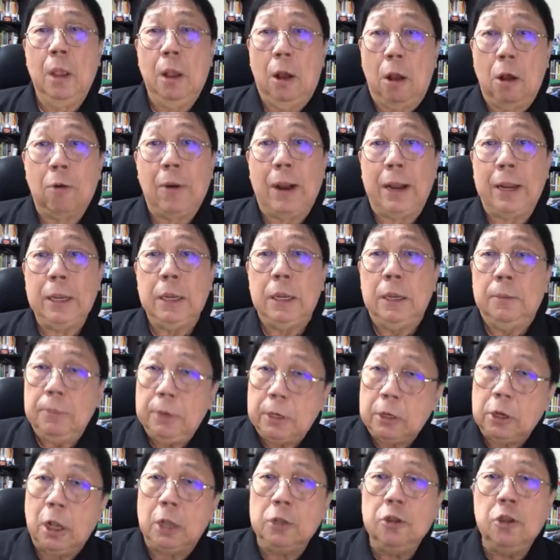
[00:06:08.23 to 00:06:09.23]
Alright?
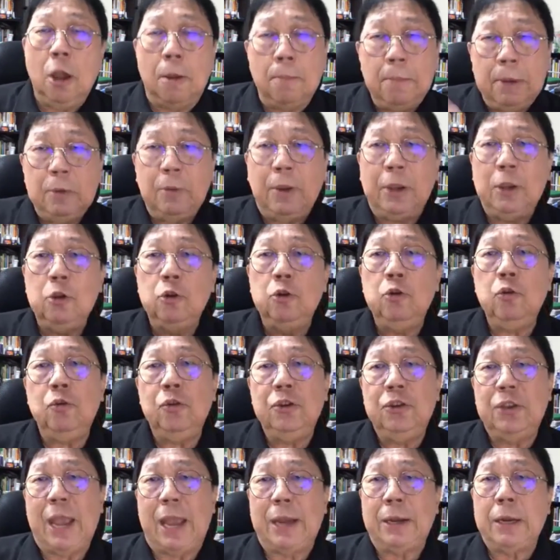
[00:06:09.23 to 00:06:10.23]
Because normally what you do
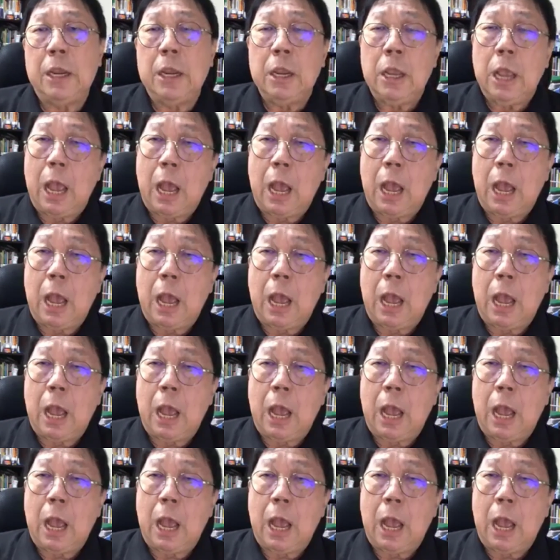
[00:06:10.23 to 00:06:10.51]
is that